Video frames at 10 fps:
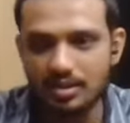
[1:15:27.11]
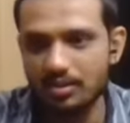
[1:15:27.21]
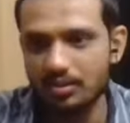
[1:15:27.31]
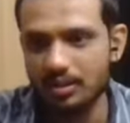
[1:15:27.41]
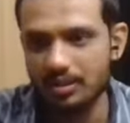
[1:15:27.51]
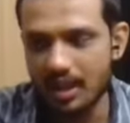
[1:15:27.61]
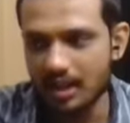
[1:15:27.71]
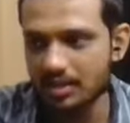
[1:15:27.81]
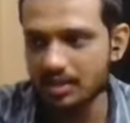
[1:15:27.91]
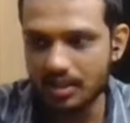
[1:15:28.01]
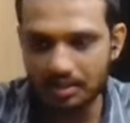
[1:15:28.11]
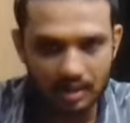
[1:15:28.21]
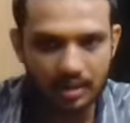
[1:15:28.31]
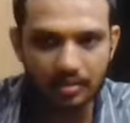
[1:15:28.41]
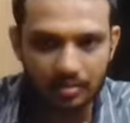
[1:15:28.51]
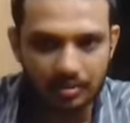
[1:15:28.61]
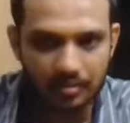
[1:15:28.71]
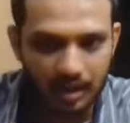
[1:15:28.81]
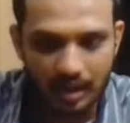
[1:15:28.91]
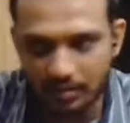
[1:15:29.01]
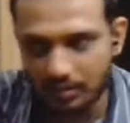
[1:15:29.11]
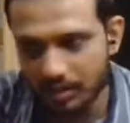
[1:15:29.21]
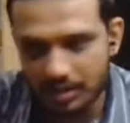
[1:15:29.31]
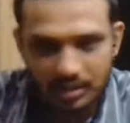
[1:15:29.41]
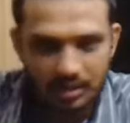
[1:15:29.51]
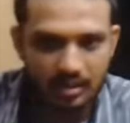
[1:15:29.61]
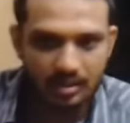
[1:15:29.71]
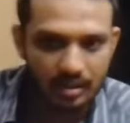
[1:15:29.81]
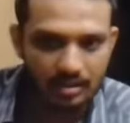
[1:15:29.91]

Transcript: so the challenge is actually you know if you have the foundation then